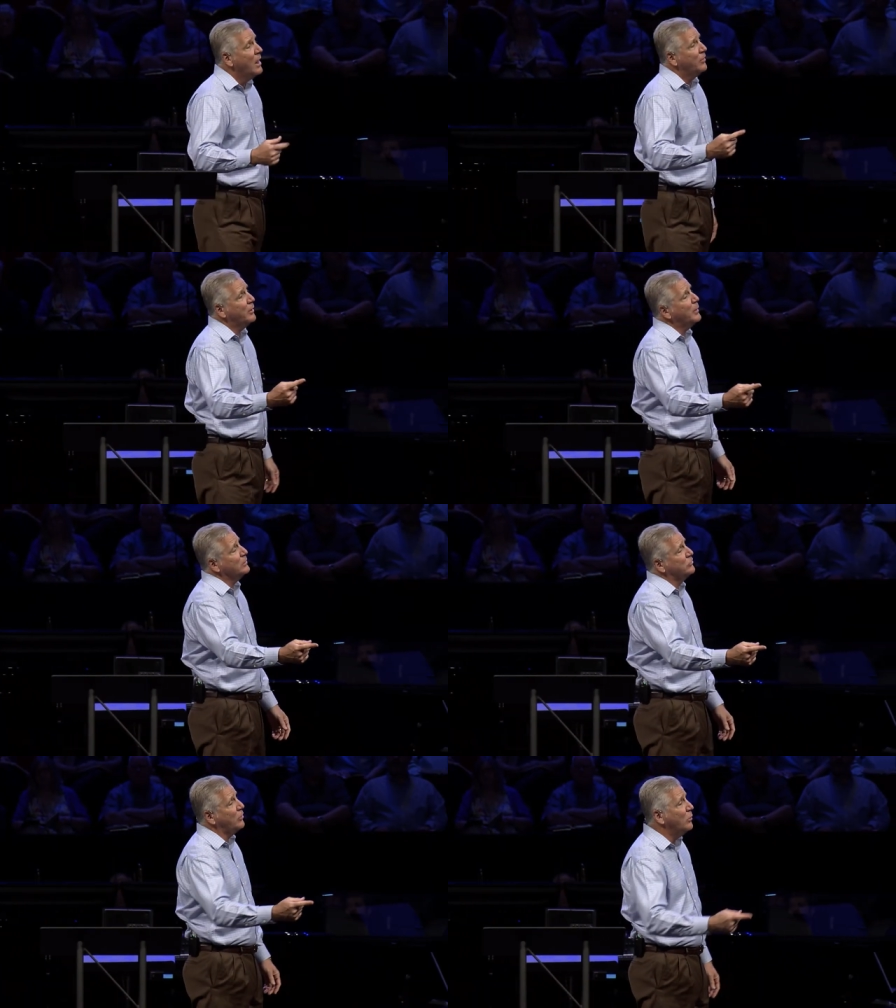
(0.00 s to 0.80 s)
Think about
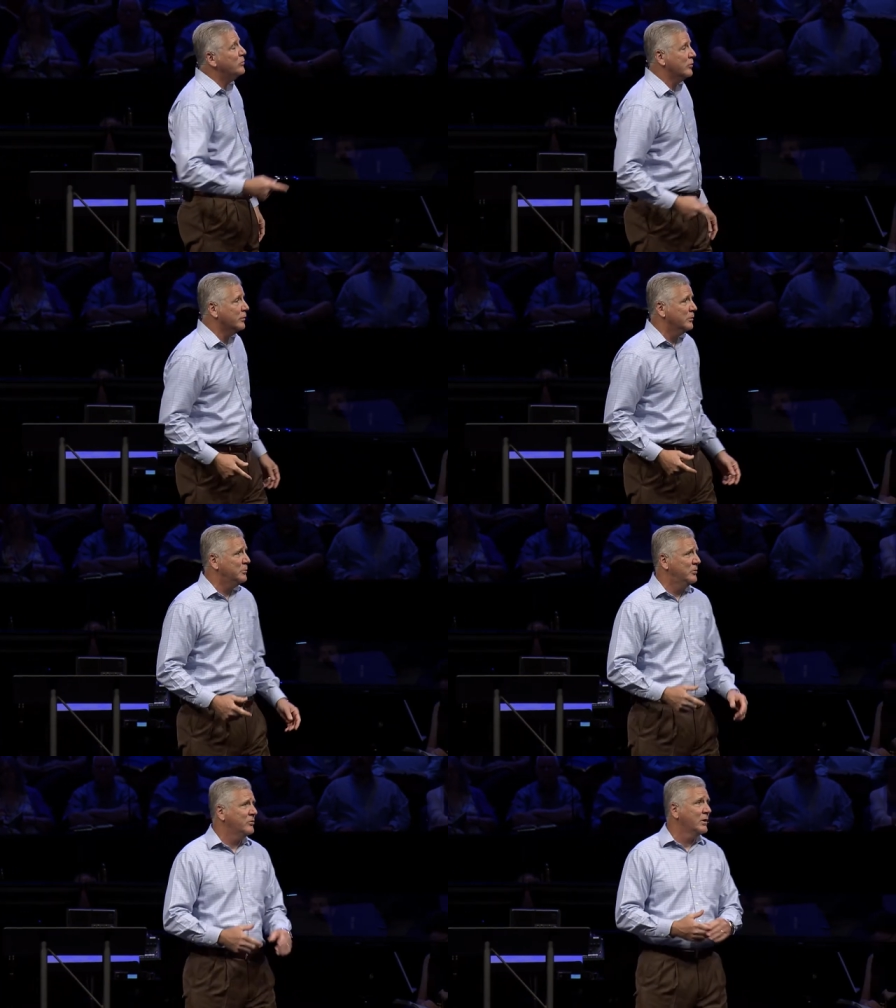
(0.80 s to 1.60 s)
Joseph and the
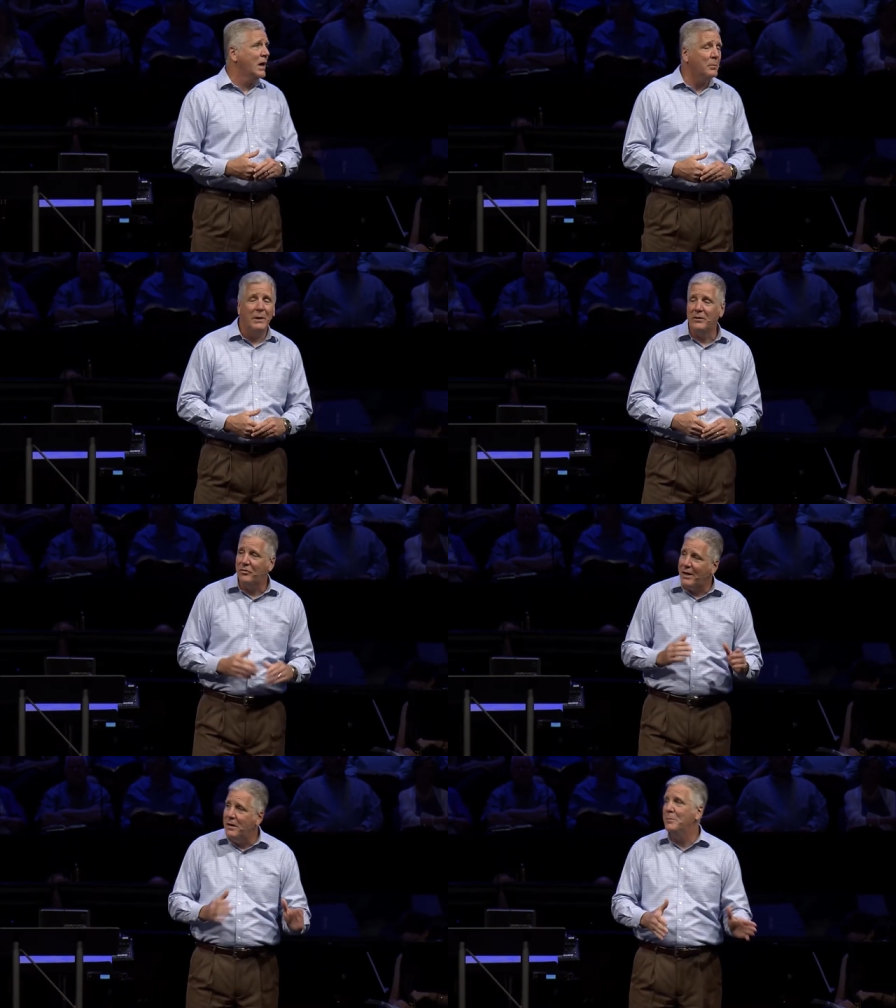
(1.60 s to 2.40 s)
position God placed
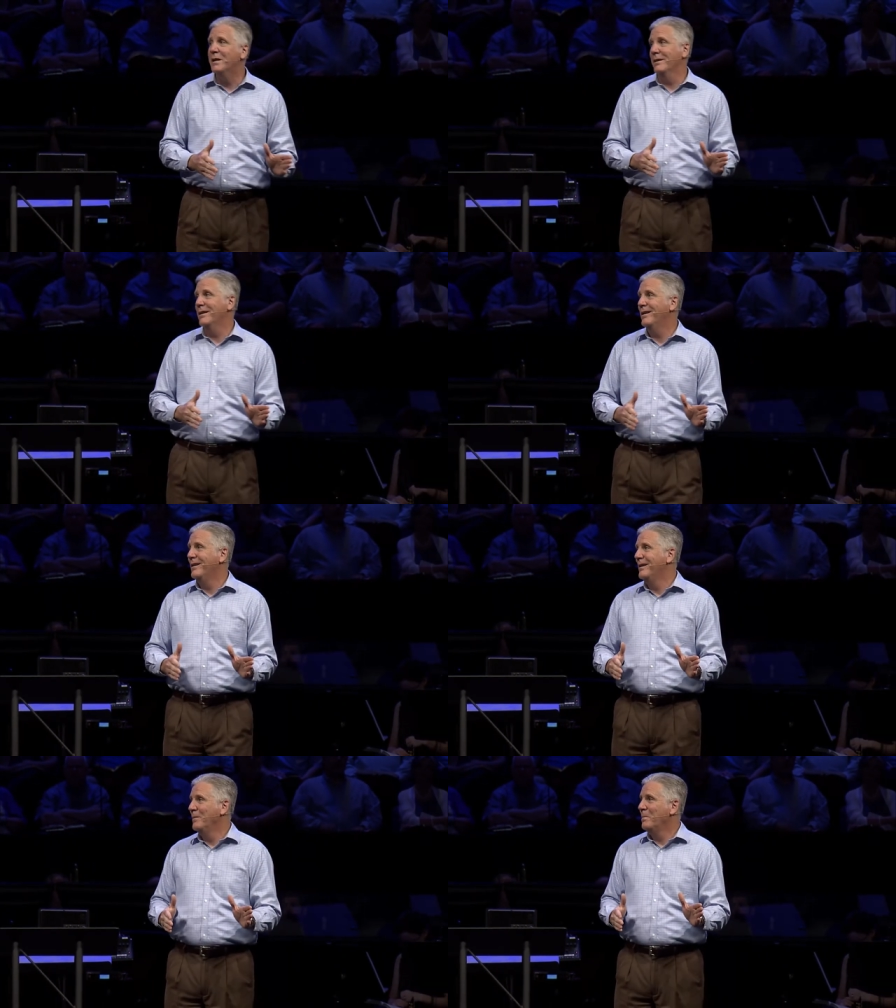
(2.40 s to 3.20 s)
him in
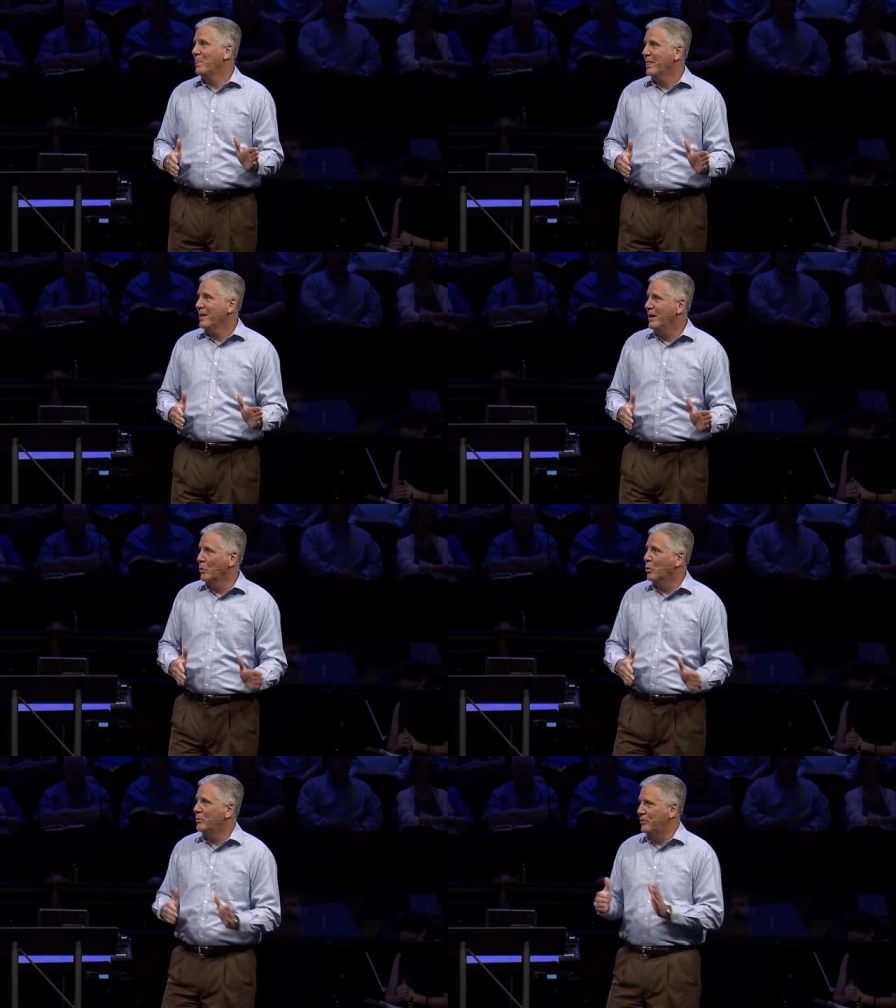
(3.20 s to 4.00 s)
in order to